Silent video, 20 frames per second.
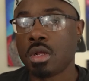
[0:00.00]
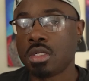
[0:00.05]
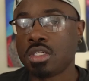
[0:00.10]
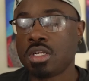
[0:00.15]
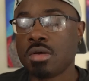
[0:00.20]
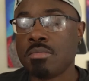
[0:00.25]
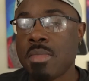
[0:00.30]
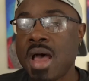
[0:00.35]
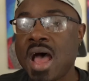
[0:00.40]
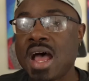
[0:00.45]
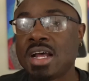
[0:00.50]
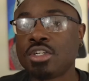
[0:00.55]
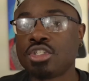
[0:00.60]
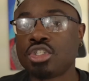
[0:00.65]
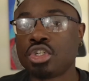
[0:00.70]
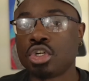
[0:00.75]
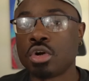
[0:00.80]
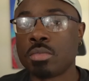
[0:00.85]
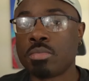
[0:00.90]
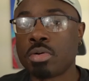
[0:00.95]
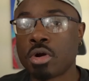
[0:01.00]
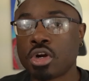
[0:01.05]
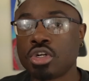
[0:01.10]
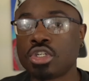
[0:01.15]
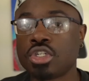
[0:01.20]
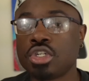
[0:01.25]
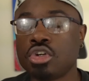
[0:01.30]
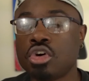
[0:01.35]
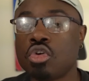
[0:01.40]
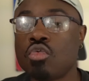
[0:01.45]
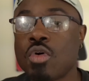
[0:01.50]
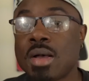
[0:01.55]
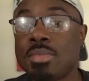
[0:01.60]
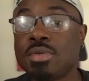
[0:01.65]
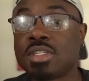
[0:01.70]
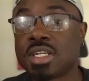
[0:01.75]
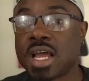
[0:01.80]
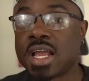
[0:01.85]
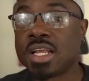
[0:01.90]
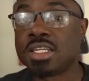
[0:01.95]
to master personal
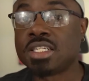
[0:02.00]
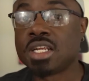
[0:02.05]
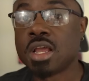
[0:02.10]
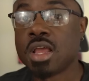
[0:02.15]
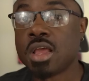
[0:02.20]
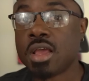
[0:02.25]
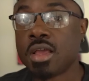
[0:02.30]
websites,